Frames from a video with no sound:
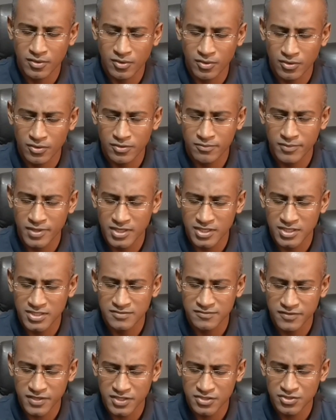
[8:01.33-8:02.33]
the Lord make
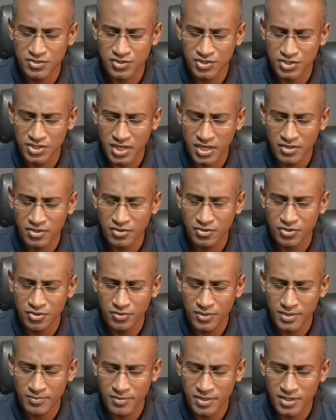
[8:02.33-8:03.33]
his face to shine on
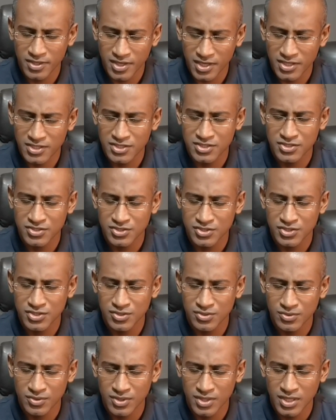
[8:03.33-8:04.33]
you and be gracious to
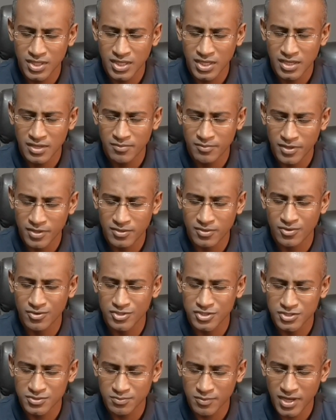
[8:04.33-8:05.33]
you. May the
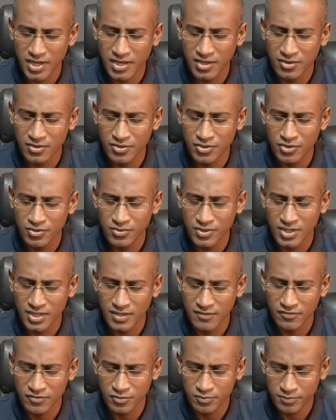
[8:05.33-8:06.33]
Lord smile on you and
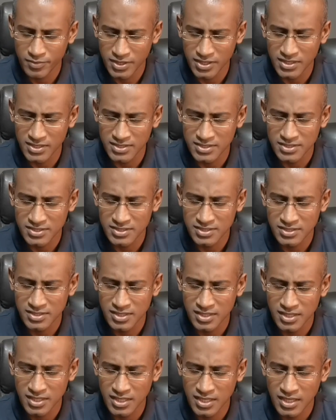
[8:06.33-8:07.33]
give you peace.
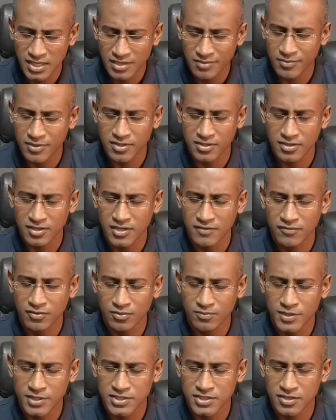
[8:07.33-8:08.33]
May the
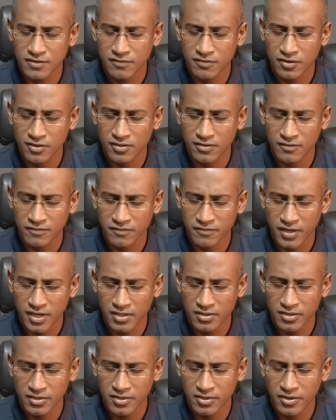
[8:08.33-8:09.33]
threefold blessing of God the
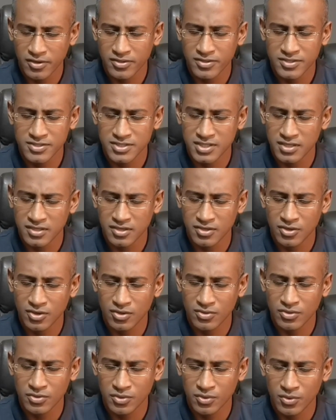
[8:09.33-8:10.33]
Father, God the Son, and
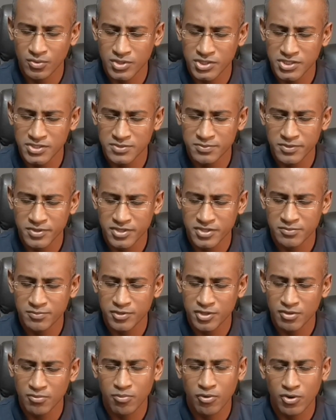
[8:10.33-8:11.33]
God the Holy Spirit
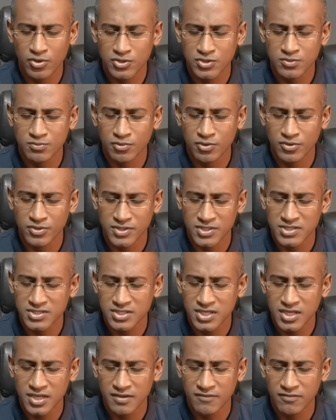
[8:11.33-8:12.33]
be your portion both this
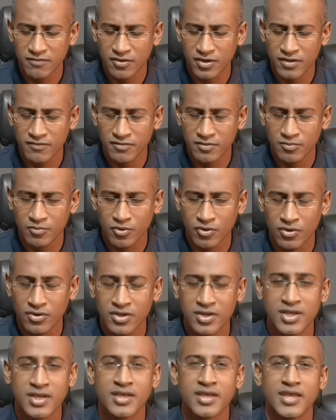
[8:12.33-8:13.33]
day and forevermore.